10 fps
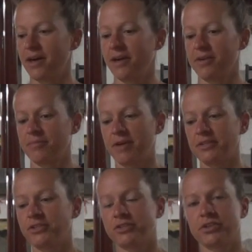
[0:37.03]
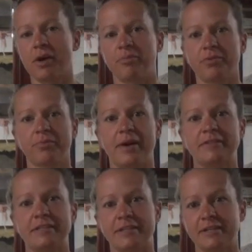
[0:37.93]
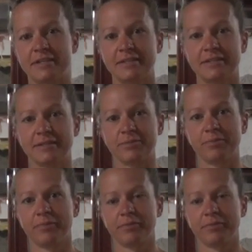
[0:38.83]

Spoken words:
I took a couple of rest days